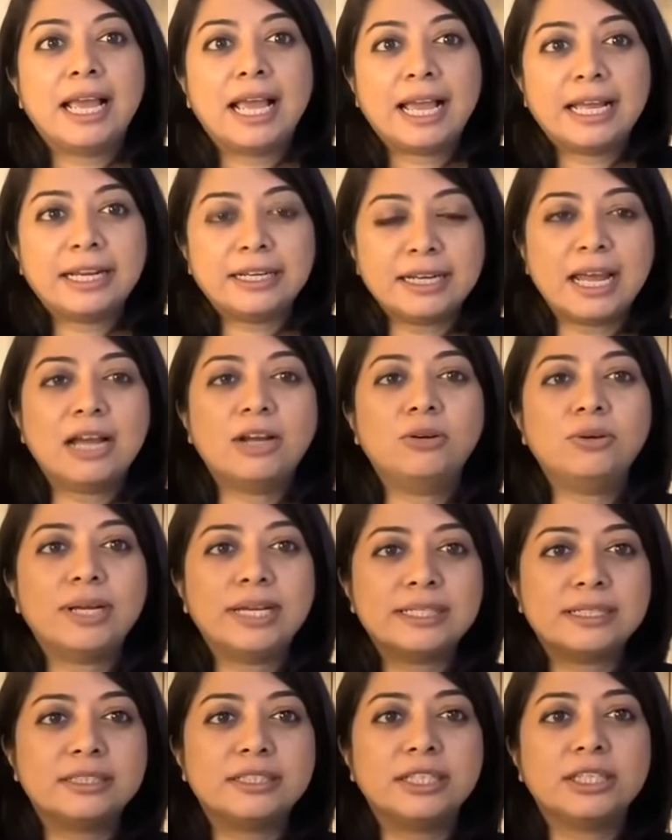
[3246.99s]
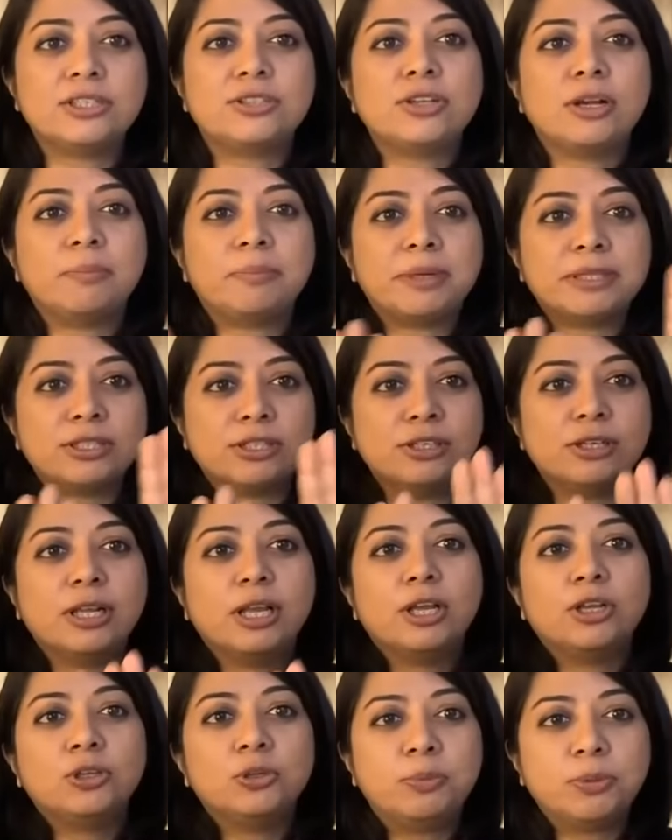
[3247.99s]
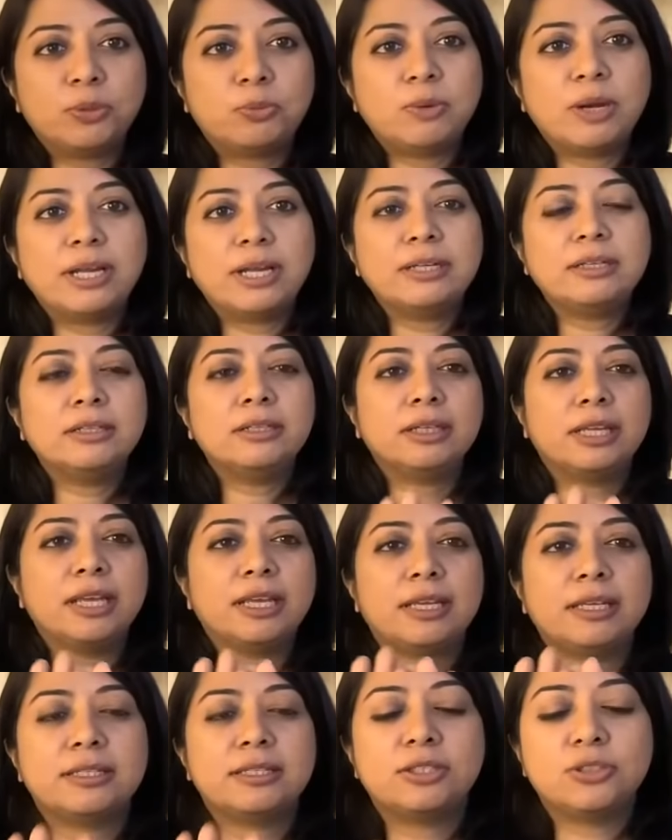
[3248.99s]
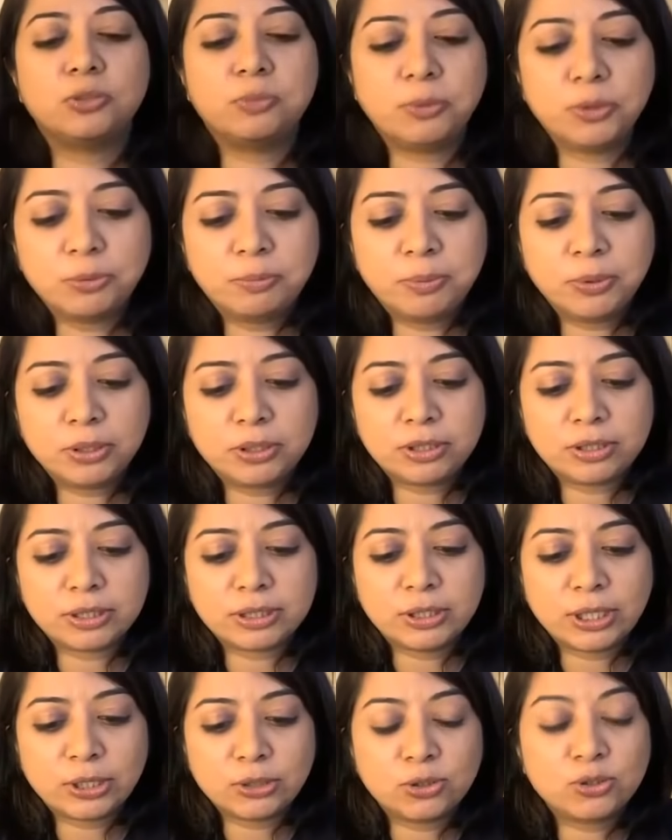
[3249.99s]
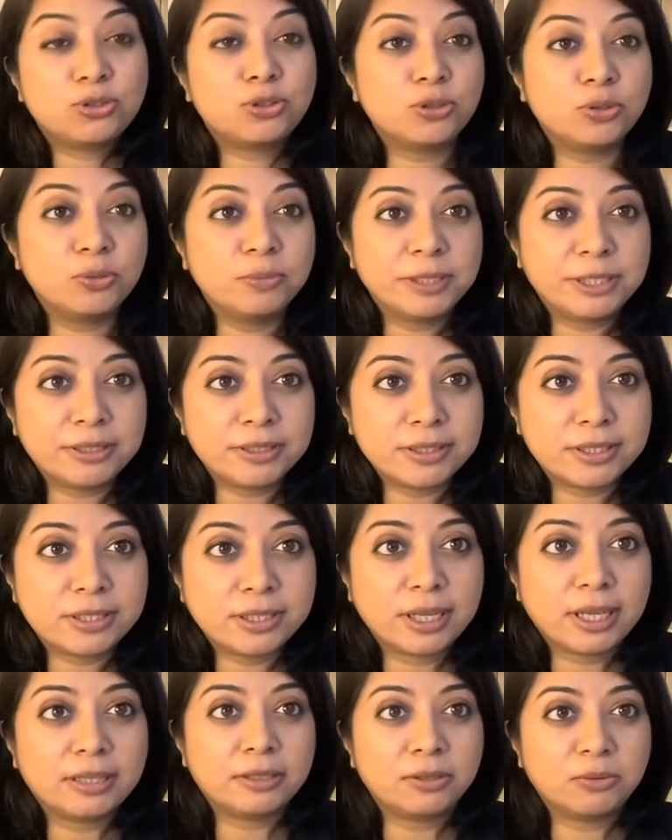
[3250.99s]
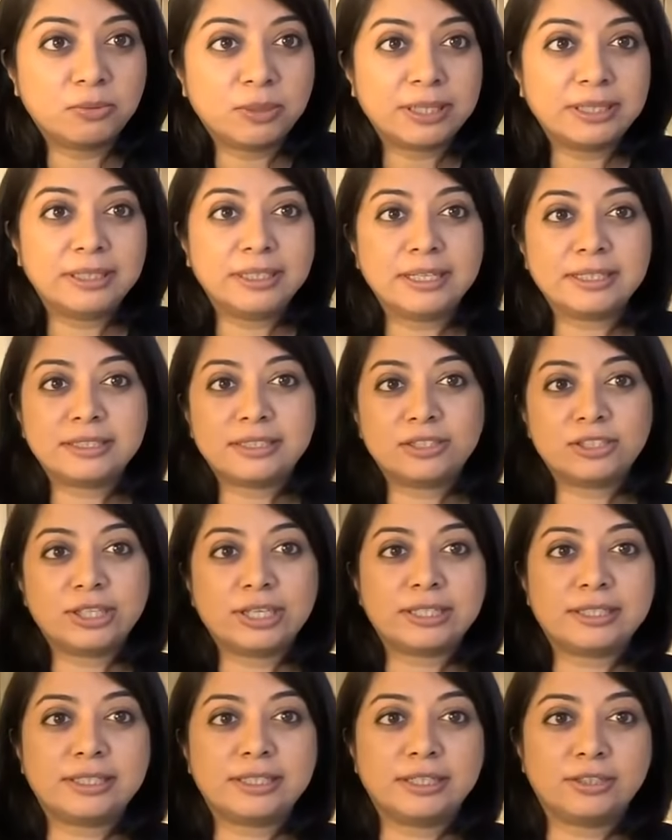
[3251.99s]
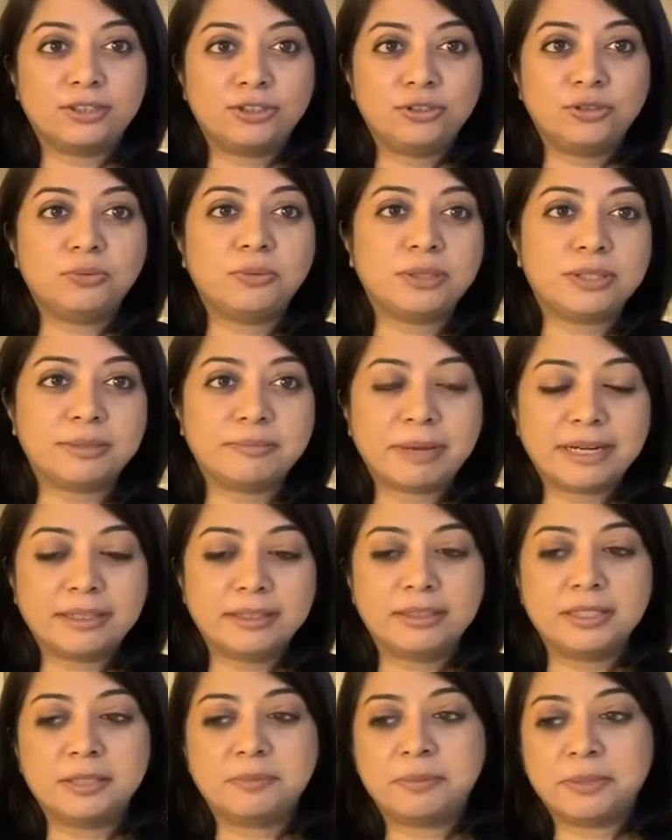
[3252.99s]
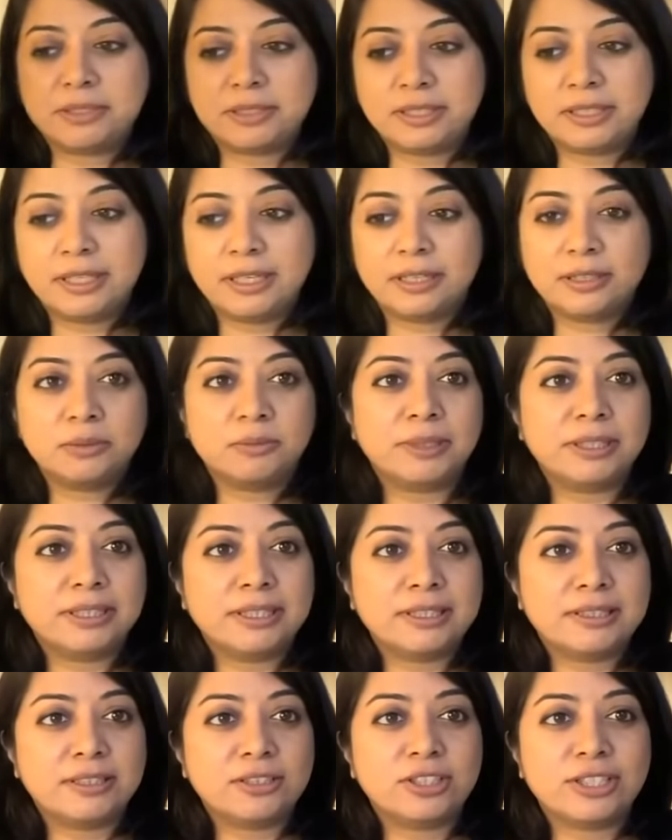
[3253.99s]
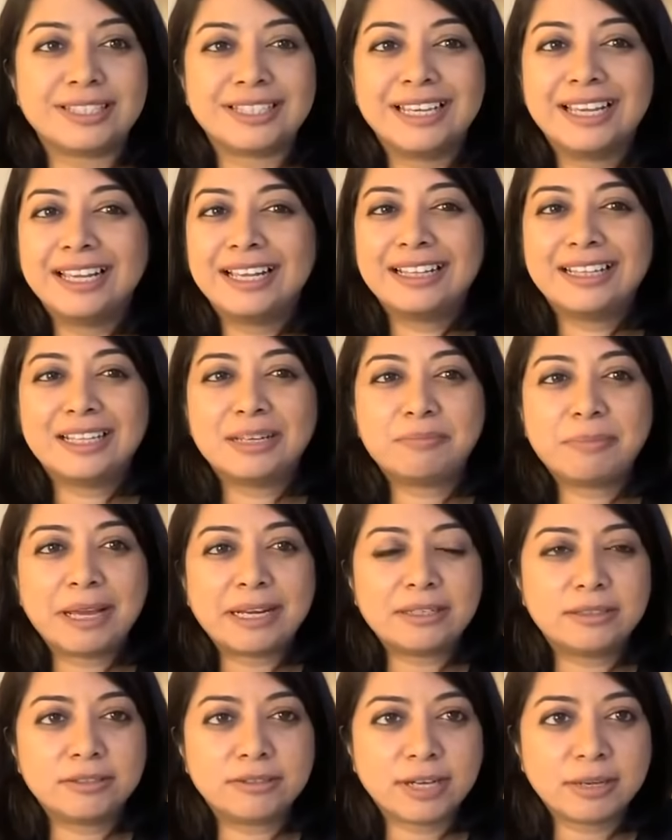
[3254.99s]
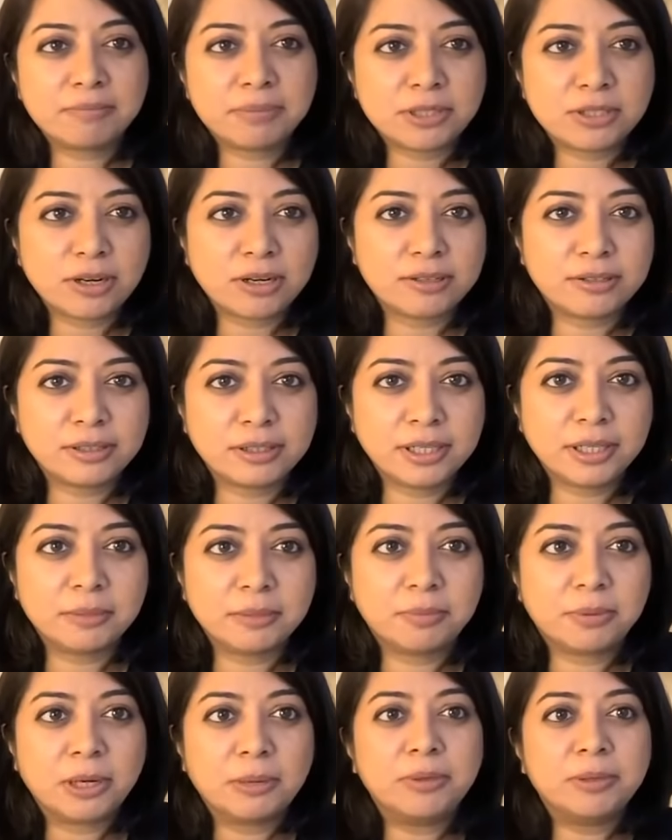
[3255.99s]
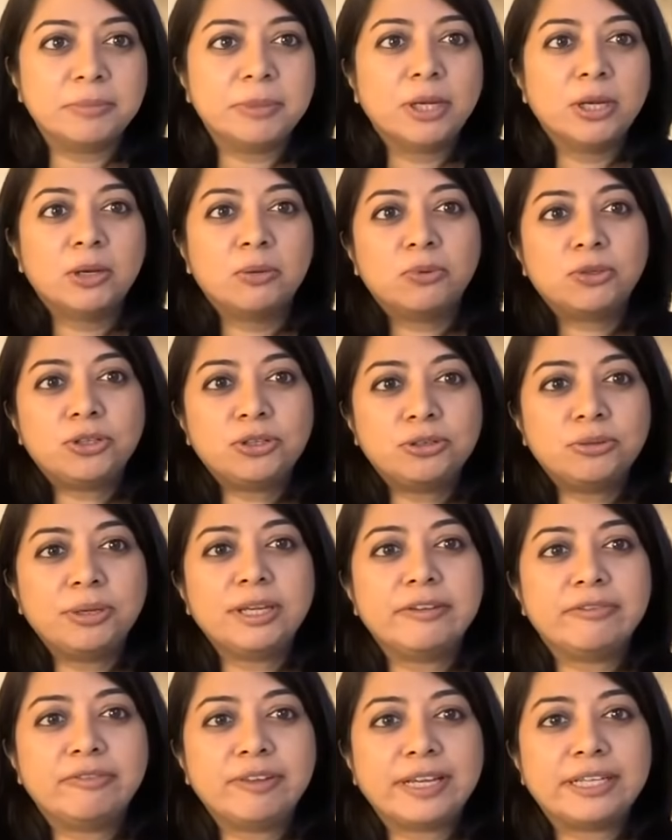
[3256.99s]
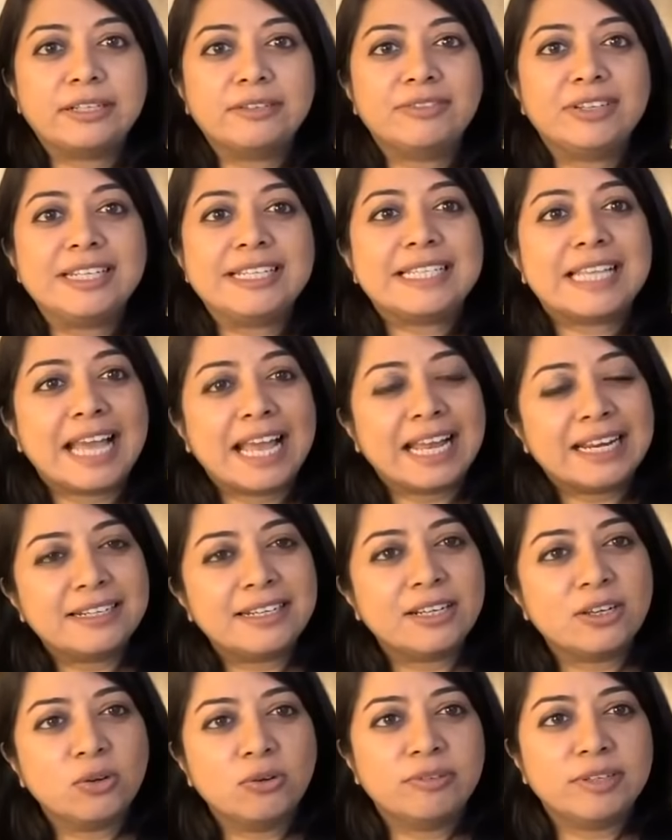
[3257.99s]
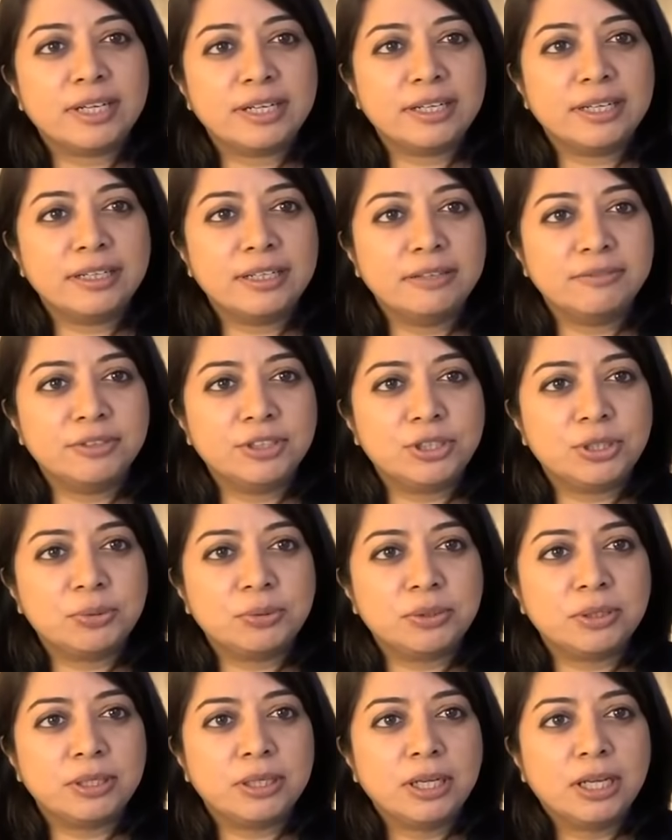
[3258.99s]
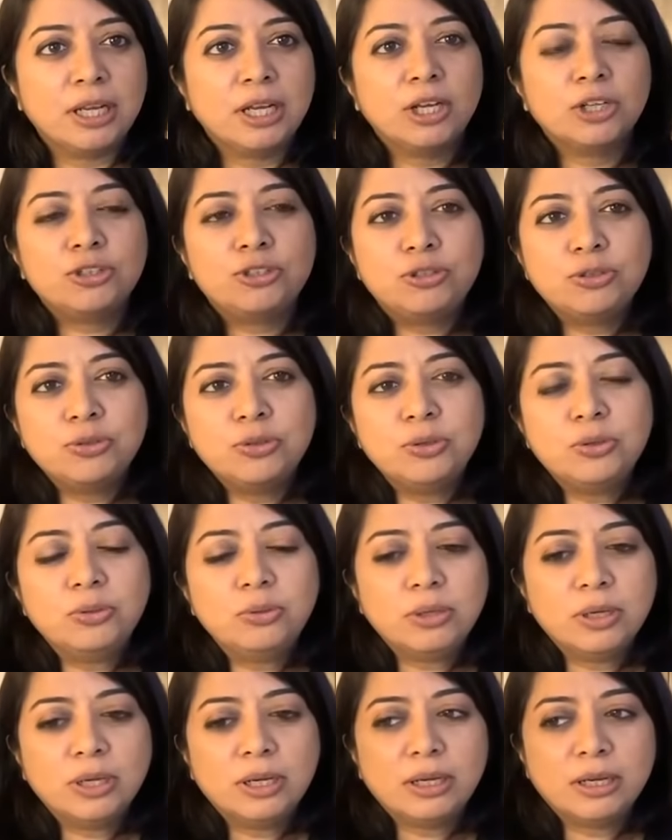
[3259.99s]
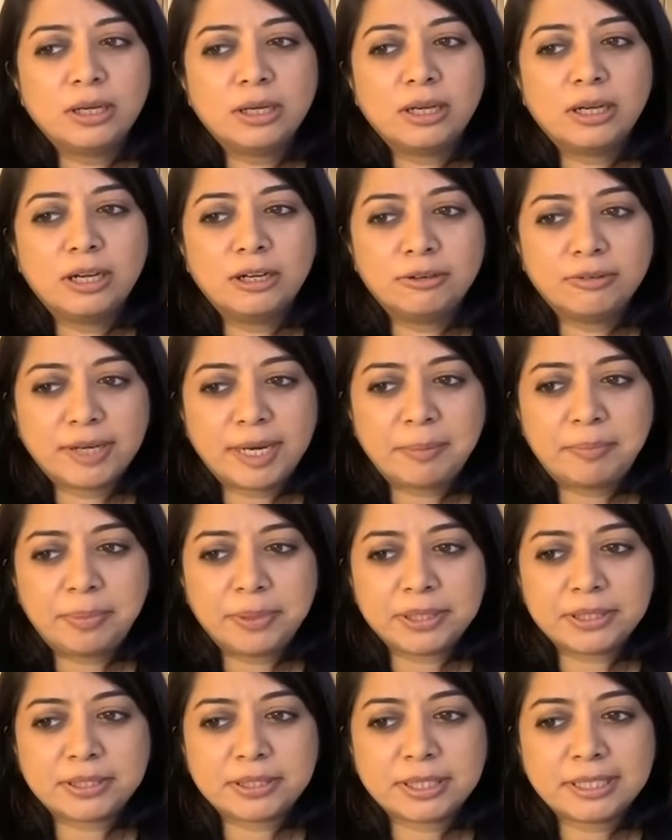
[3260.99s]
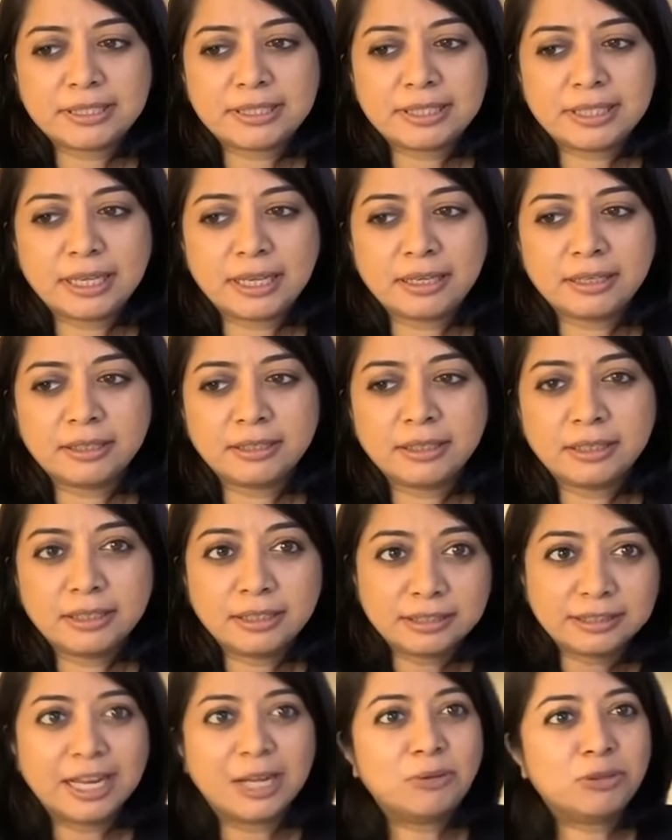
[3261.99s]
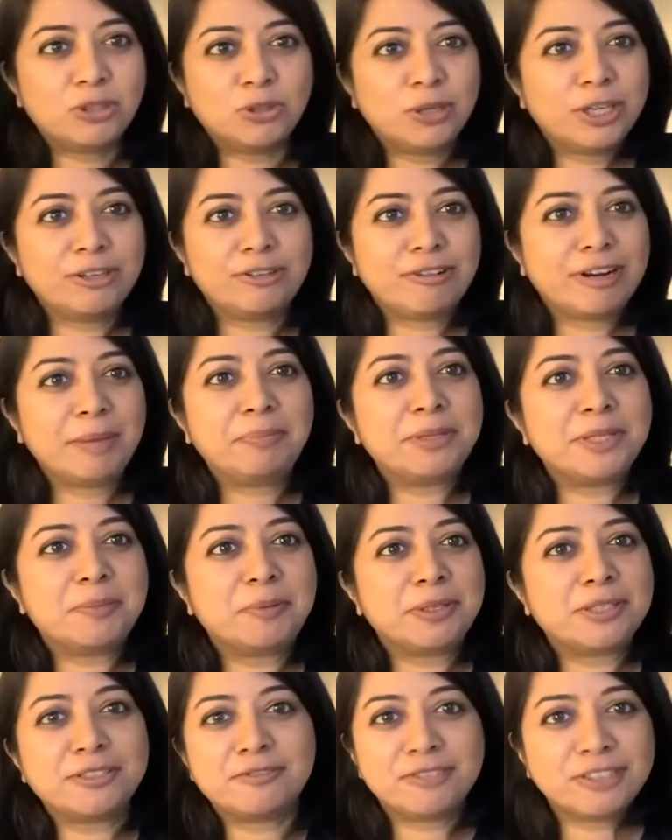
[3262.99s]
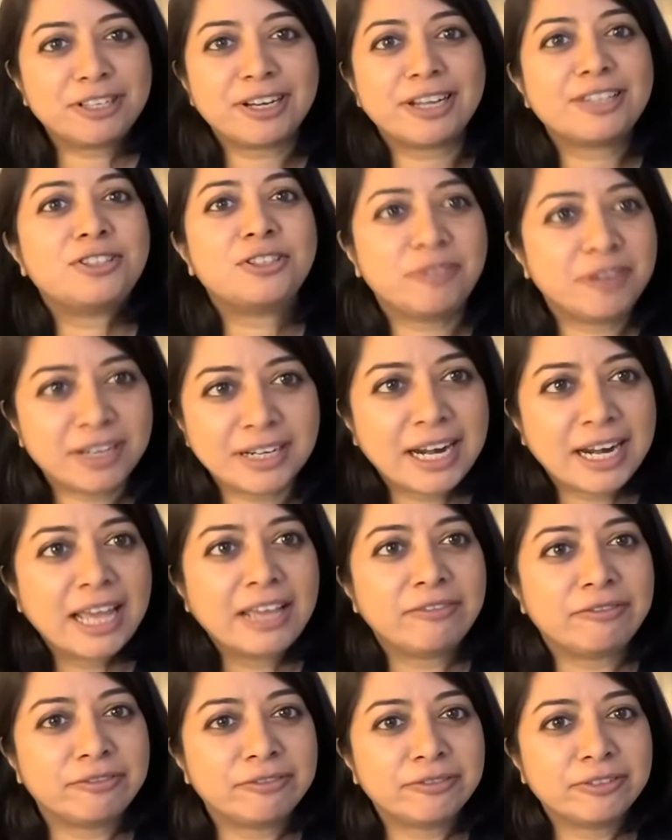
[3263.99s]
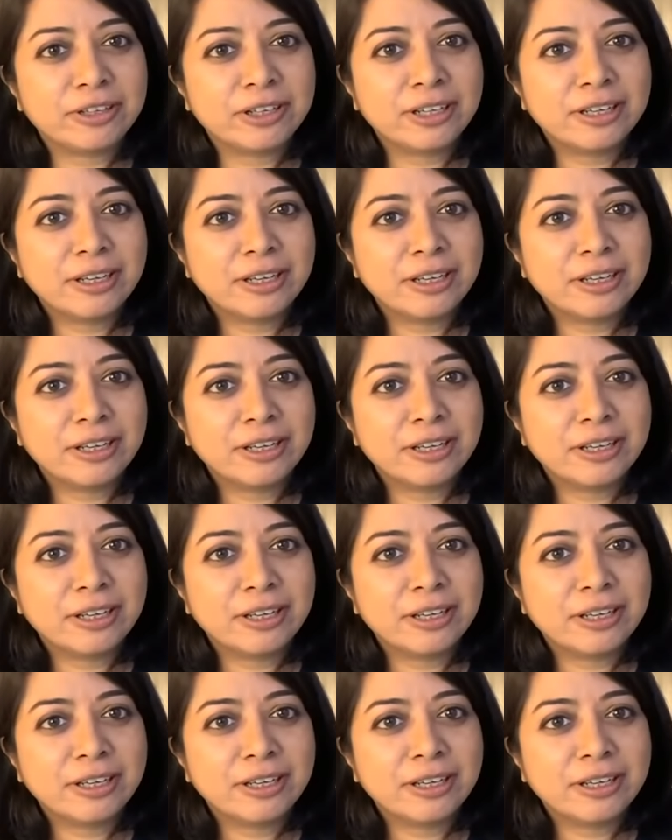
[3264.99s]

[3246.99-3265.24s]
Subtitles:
And now as a jigsaw puzzle, you put one case, you put those two windows together, one that suggests that do you want to marry this person, the other one that suggests that marital rape is not really a problem. What you're doing effectively is handing over an individual to a rapist and saying, now it's okay to rape this person for the rest of her life,